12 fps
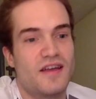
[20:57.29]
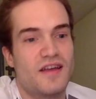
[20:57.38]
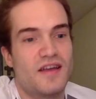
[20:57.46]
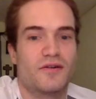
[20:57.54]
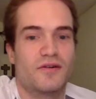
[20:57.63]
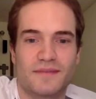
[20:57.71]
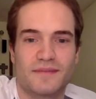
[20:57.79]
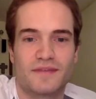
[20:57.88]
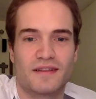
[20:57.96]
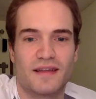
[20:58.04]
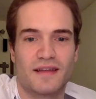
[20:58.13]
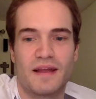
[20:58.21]
trying
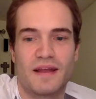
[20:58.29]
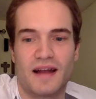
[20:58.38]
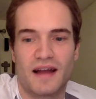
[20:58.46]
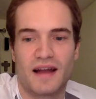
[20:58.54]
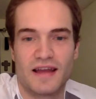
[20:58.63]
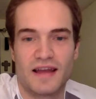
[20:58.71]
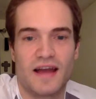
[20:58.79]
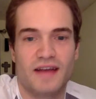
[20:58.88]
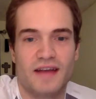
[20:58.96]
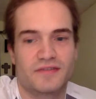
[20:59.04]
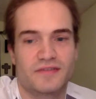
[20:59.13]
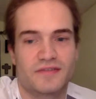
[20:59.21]
something like P90X